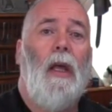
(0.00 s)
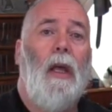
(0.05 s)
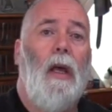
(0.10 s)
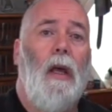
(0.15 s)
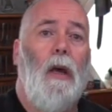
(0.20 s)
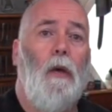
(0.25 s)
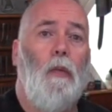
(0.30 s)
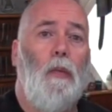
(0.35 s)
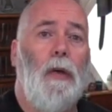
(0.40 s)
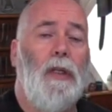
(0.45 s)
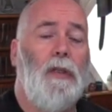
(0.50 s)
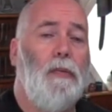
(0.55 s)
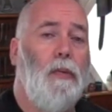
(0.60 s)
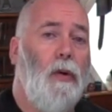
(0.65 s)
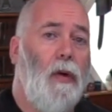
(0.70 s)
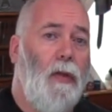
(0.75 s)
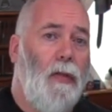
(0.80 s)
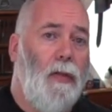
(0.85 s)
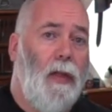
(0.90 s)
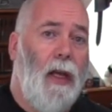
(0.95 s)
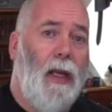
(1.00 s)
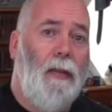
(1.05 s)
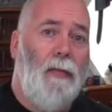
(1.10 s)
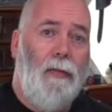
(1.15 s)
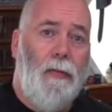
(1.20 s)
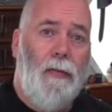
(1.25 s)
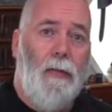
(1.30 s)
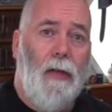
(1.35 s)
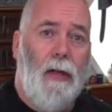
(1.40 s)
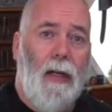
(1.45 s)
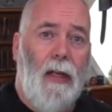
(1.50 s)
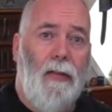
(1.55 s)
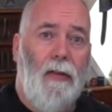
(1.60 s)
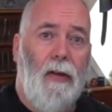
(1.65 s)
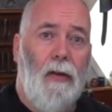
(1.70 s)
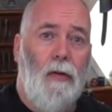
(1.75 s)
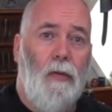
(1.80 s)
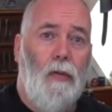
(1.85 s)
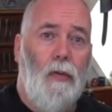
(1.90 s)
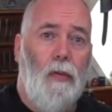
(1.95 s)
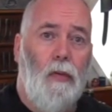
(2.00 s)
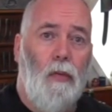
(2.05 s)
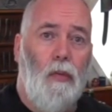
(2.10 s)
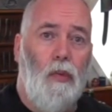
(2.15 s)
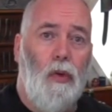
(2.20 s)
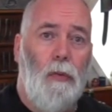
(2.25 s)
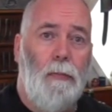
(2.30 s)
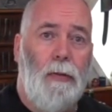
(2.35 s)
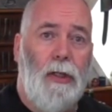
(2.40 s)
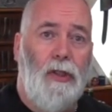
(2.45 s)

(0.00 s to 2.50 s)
at which point then the leather would be